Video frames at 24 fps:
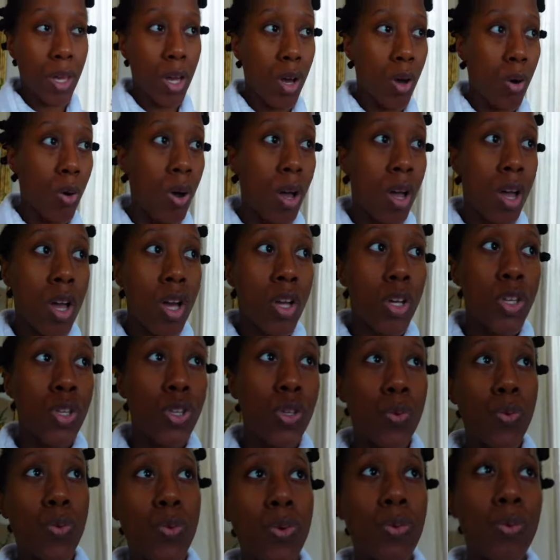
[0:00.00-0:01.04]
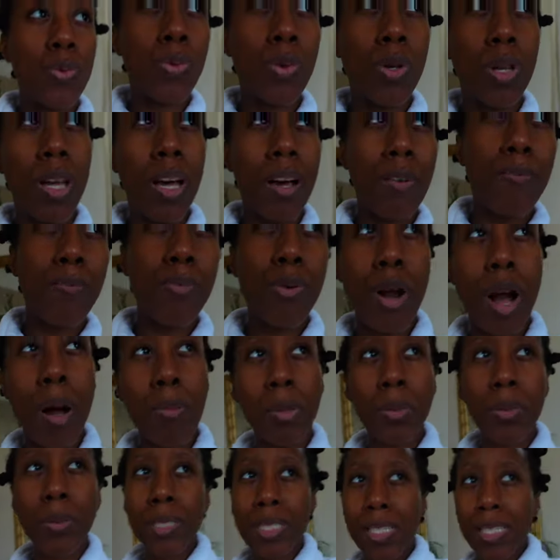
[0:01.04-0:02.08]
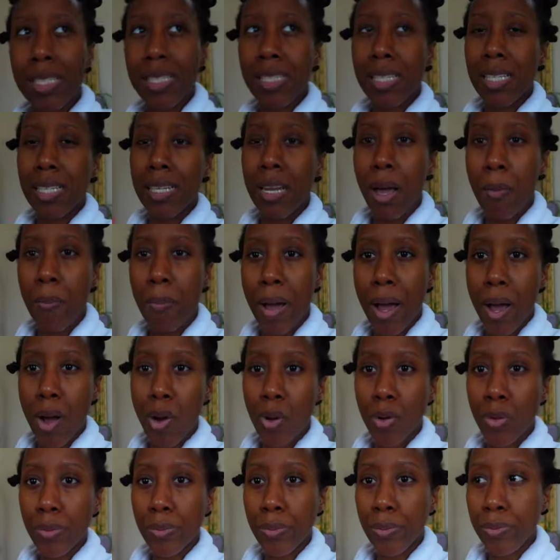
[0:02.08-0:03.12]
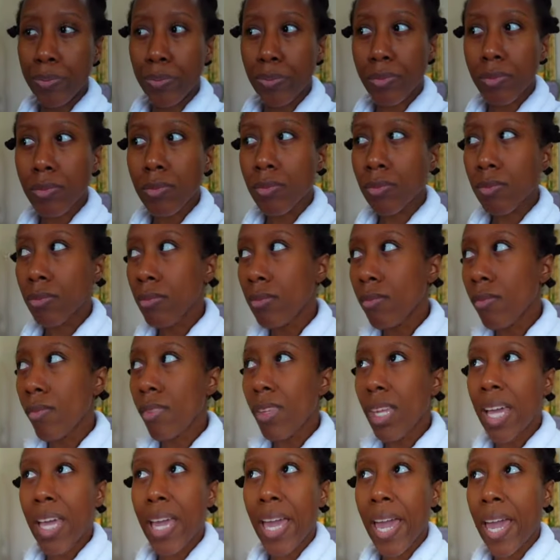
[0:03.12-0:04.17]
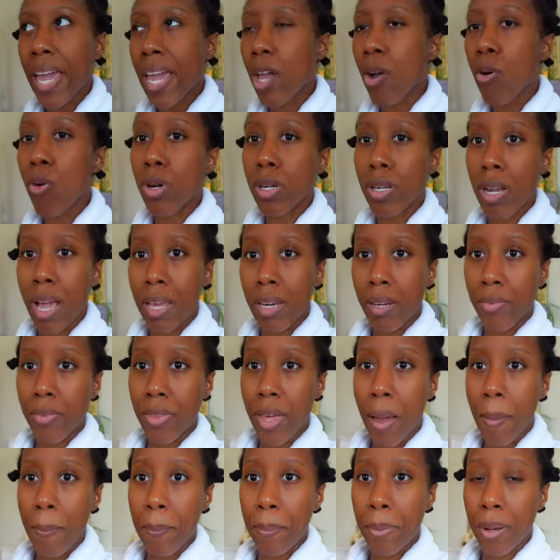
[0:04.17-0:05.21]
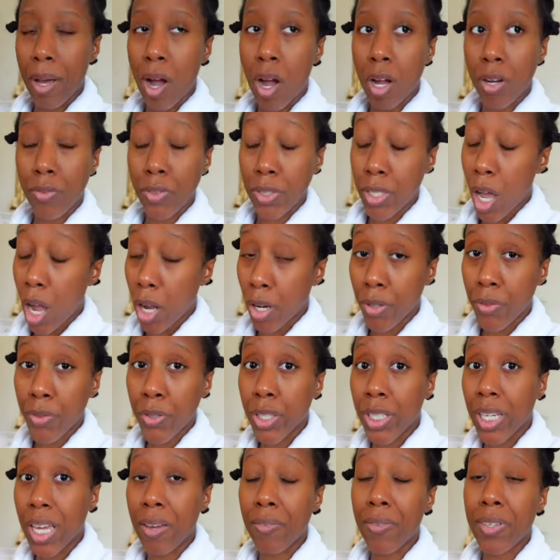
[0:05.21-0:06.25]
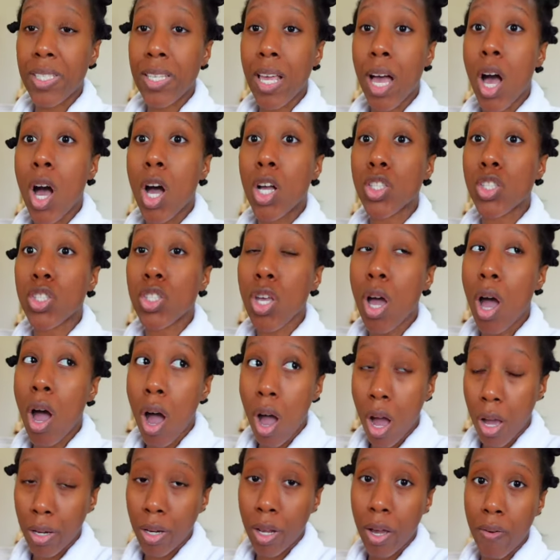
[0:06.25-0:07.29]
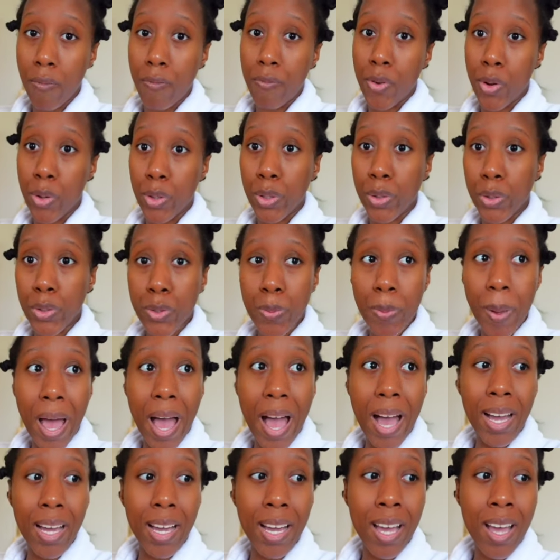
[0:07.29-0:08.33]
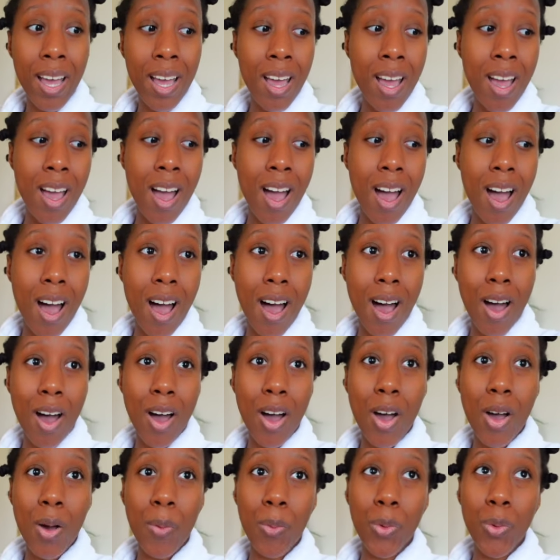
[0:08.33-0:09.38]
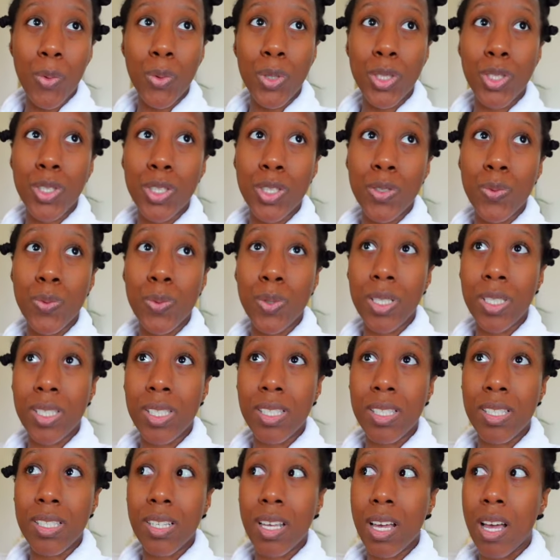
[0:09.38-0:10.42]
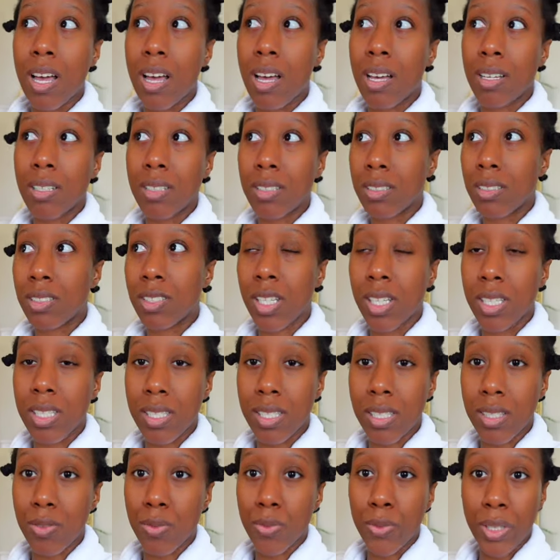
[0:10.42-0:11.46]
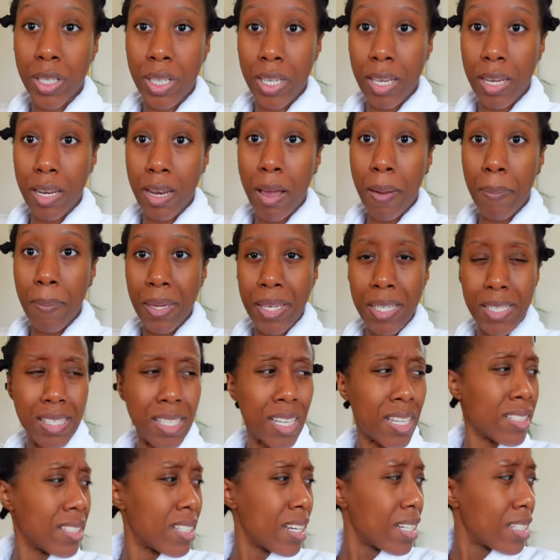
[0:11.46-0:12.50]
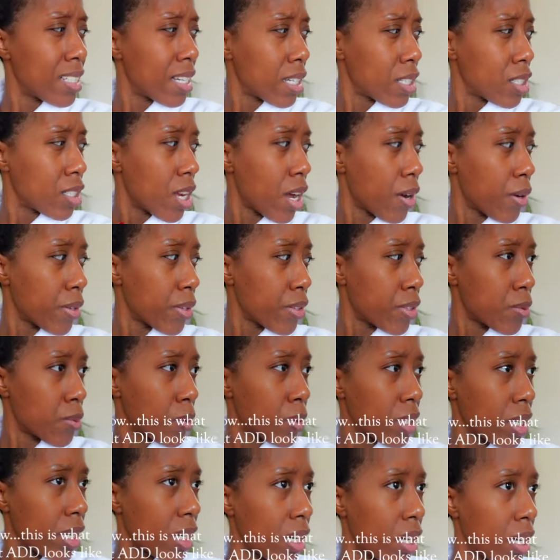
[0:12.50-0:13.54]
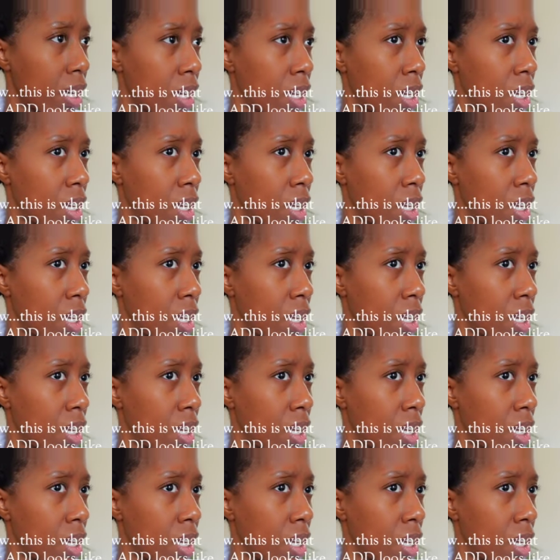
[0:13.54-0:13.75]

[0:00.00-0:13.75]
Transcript: though, you will have probably seen about eight or nine of them, but our photographer gave us a ton of photos back, um, which was just freaking amazing. Did I take a shower this morning?